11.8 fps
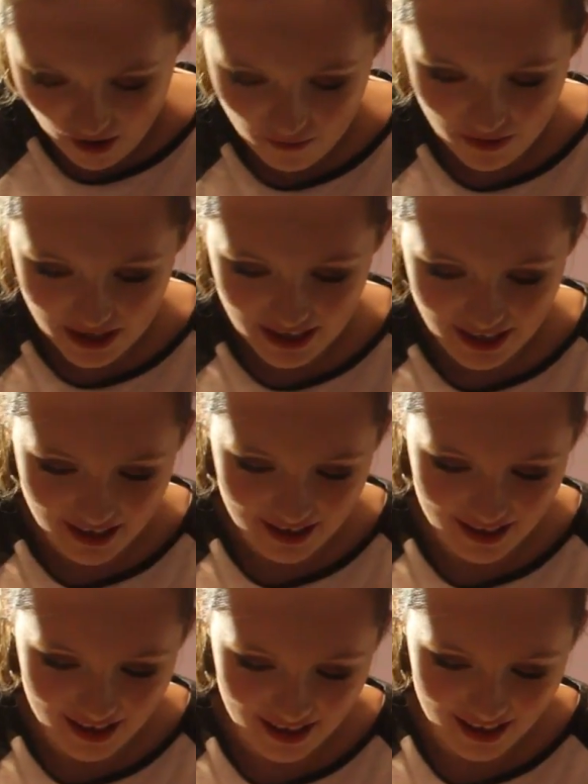I'm ready, I
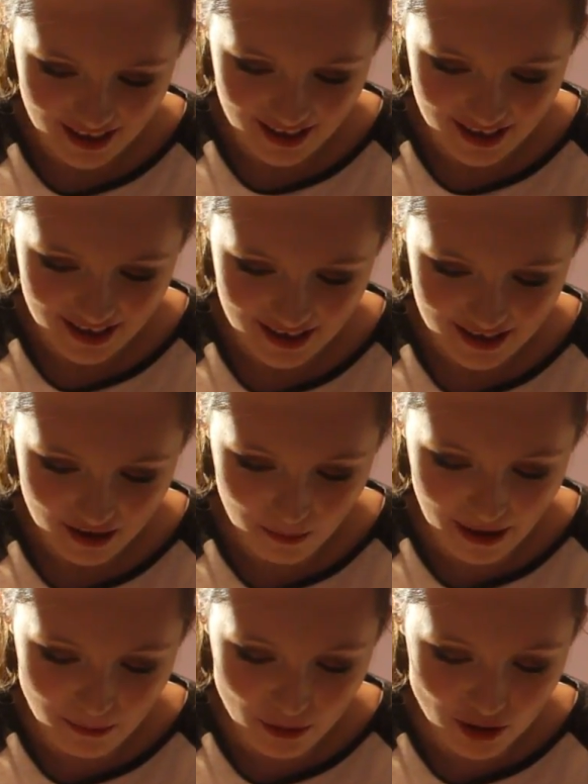think. Oh,
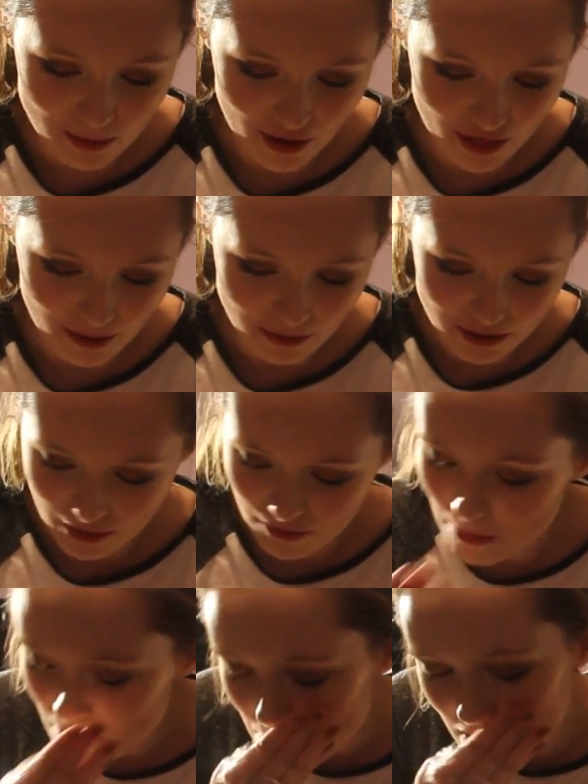wait, I'm using my thumb because my
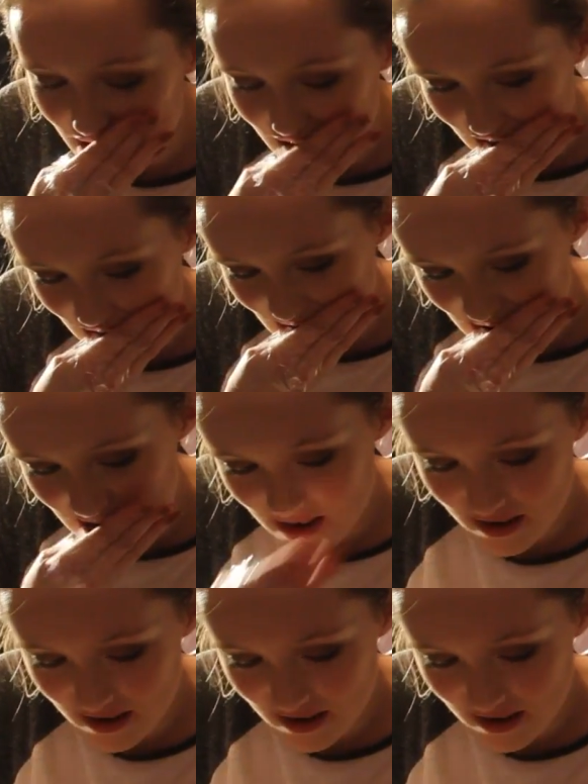thumb's creeping out.